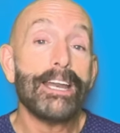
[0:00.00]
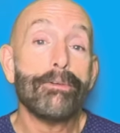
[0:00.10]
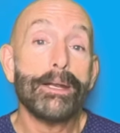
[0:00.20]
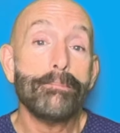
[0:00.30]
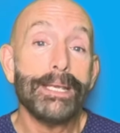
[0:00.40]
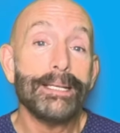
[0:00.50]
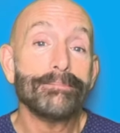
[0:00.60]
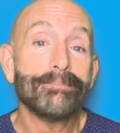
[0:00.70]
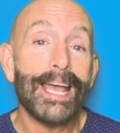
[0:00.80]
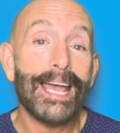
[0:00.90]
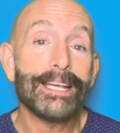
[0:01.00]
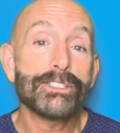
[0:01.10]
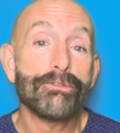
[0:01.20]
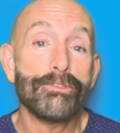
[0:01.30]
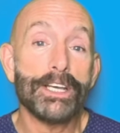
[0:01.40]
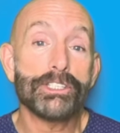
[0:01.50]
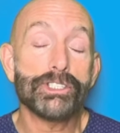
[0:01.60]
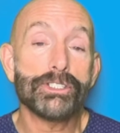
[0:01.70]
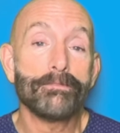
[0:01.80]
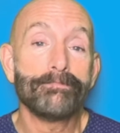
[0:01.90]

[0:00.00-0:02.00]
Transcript: red meat, eggs, fish,